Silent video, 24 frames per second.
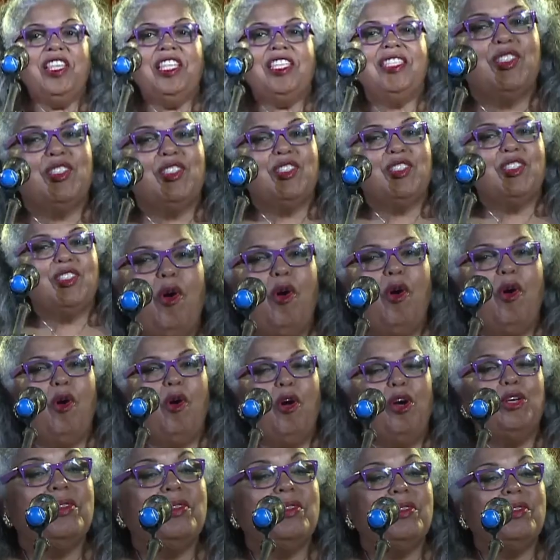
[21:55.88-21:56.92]
This next
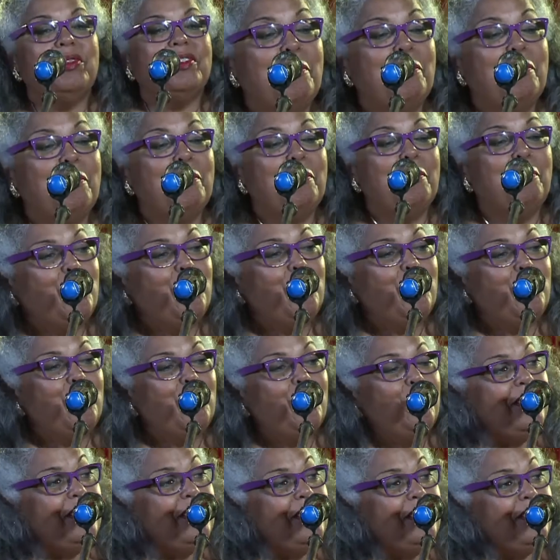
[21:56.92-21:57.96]
award goes to somebody
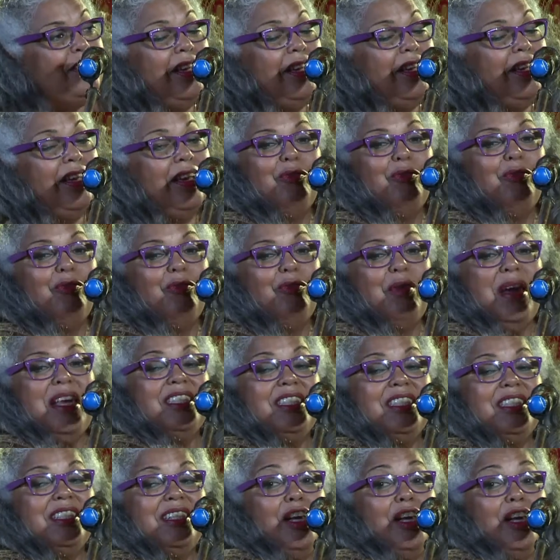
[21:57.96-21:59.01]
who is
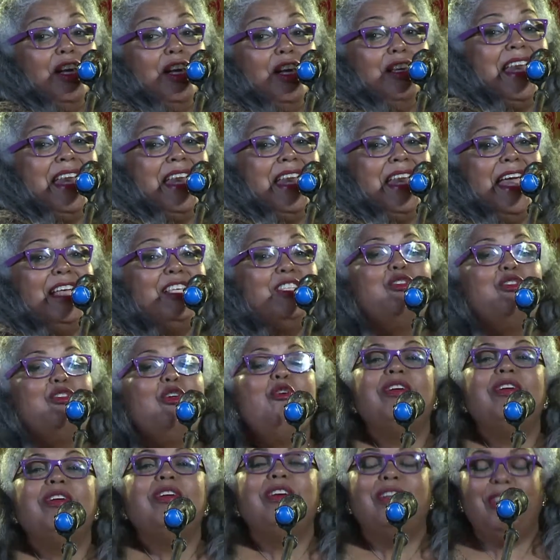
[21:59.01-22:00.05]
resident just next
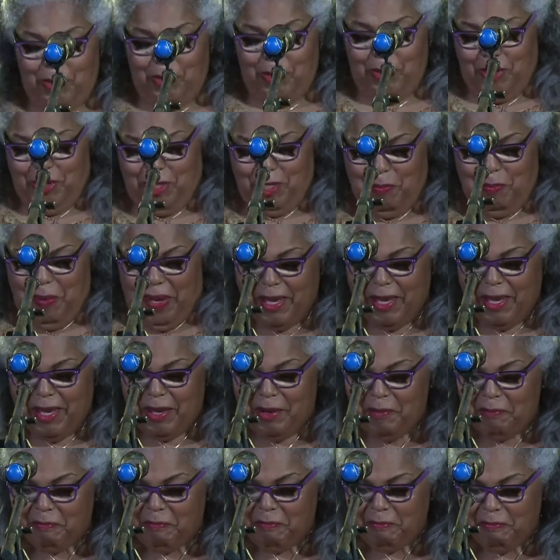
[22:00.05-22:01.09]
door, so to speak.
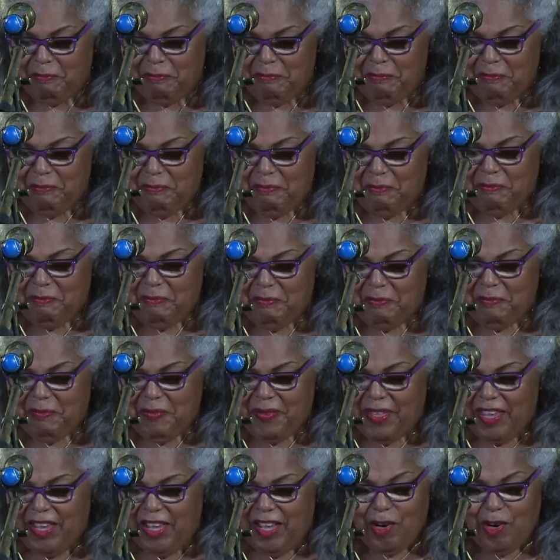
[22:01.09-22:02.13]

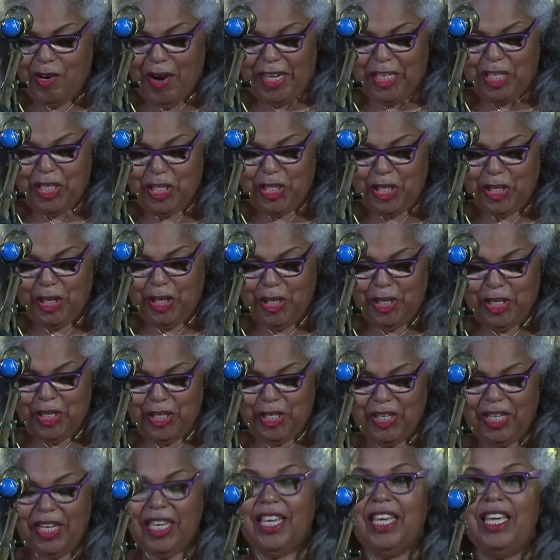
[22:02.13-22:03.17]
Christchurch,
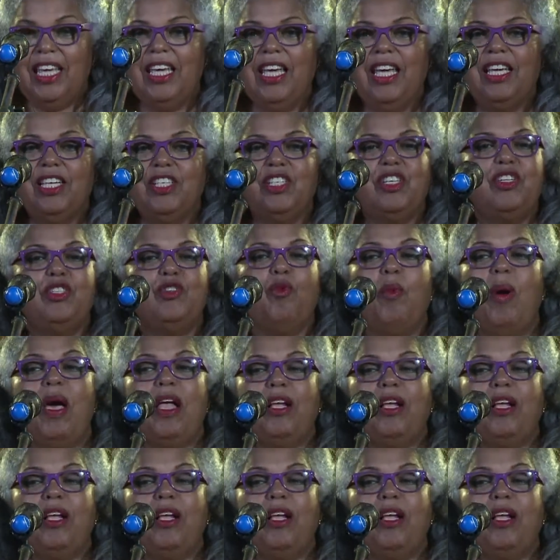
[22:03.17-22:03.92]
she's